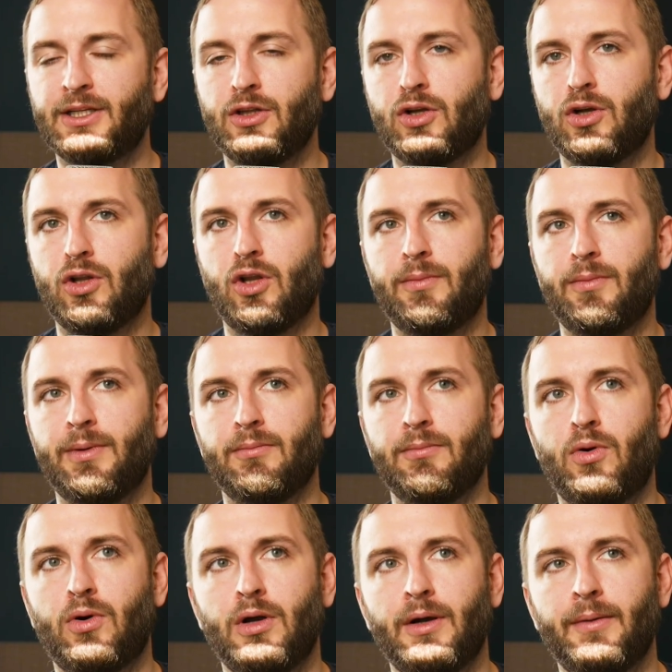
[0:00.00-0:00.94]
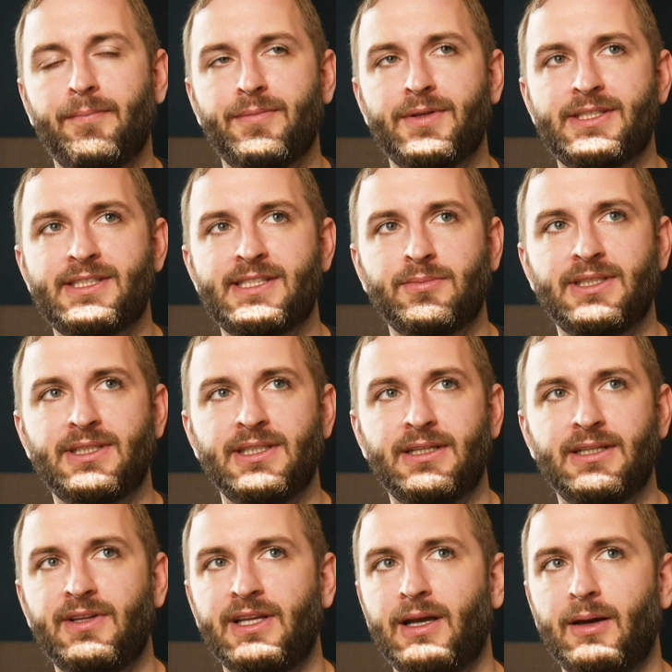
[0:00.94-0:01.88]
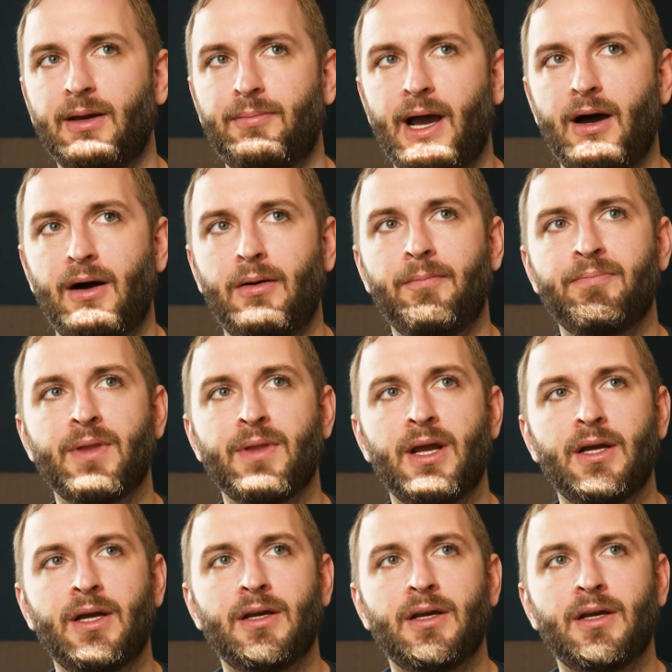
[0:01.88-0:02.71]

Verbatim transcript: learn a little bit more substantively about